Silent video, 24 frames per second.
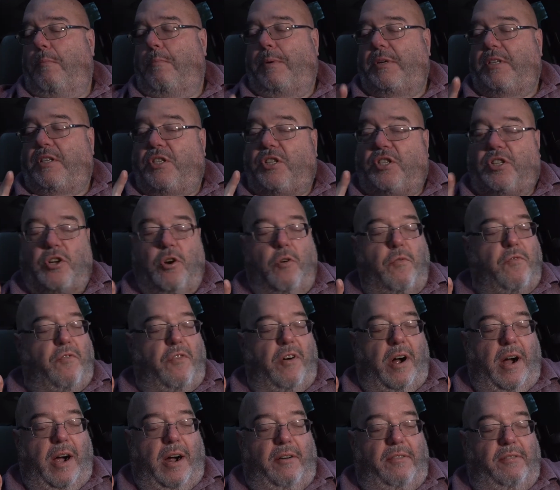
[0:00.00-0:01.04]
But so
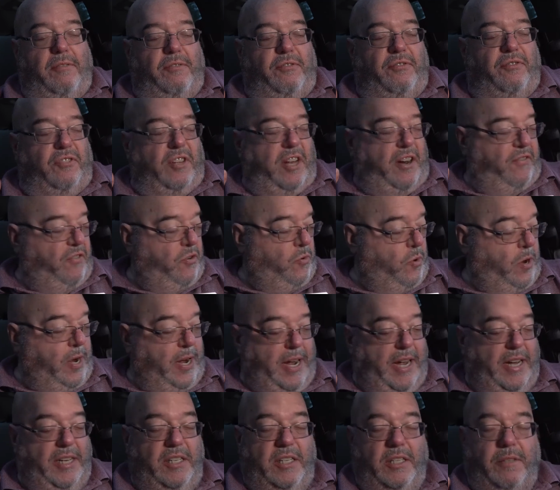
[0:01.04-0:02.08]
far,
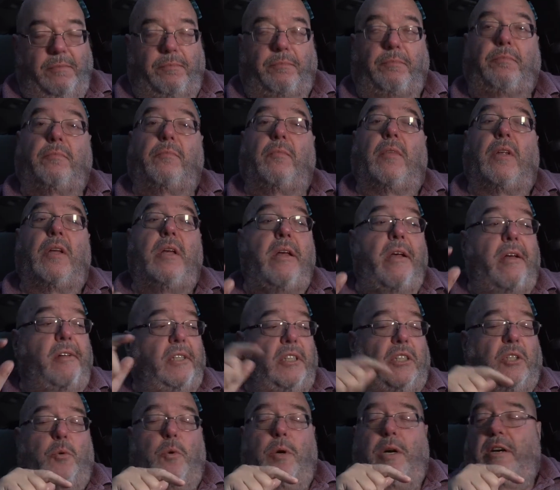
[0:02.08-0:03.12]
flavor-wise,
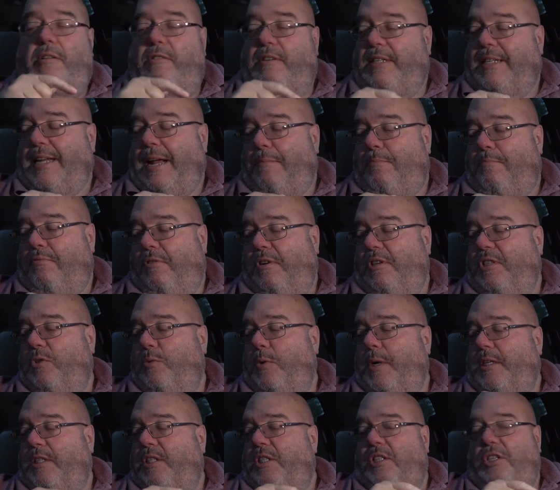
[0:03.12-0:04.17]
the winner is that
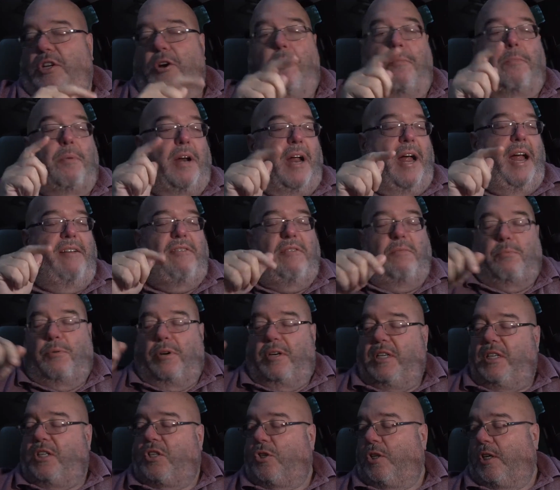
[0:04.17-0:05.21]
Brunswick stew. But I haven't
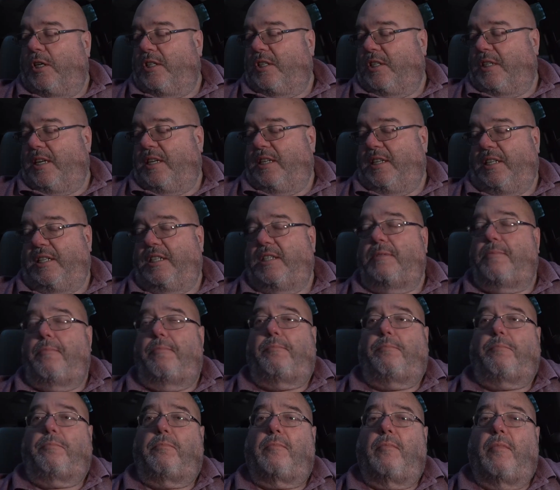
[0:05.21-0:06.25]
put any sauce on these.
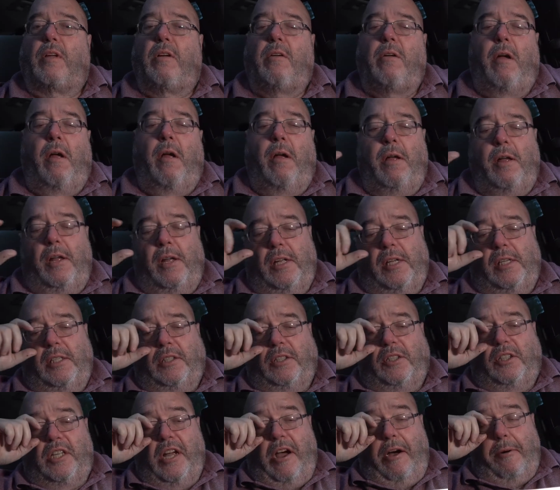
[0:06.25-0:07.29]

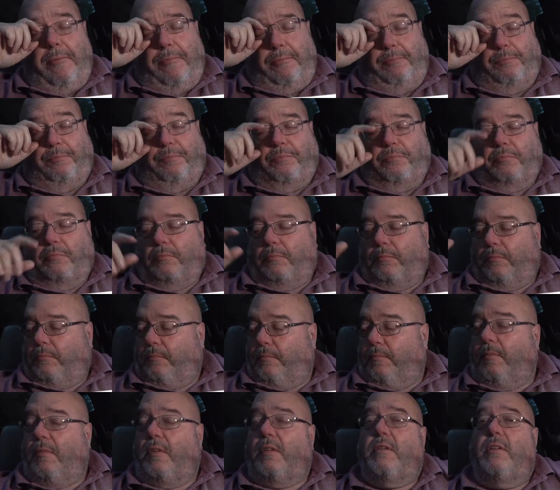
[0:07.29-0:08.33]
So,
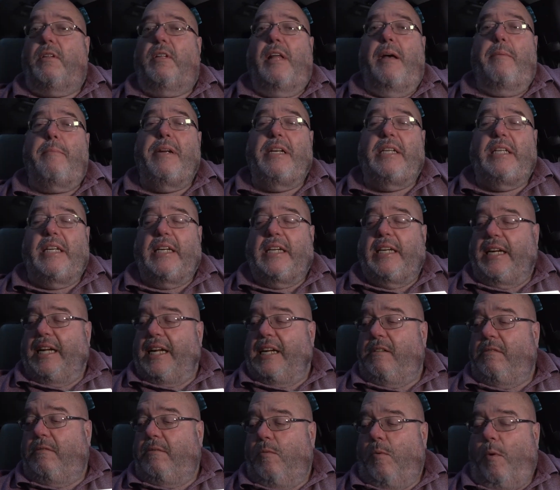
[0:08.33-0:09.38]
let me dig
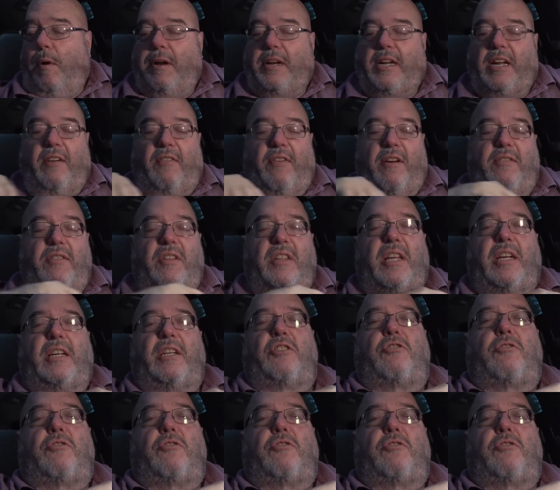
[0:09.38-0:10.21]
in, give everything a